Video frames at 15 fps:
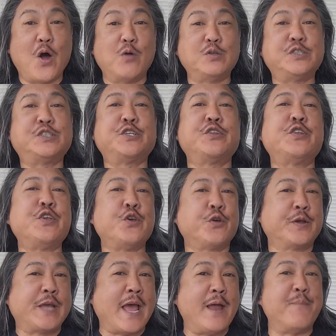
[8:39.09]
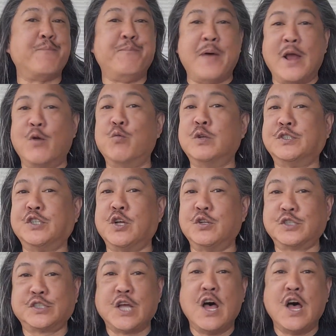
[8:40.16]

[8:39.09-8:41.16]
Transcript: so that you get better results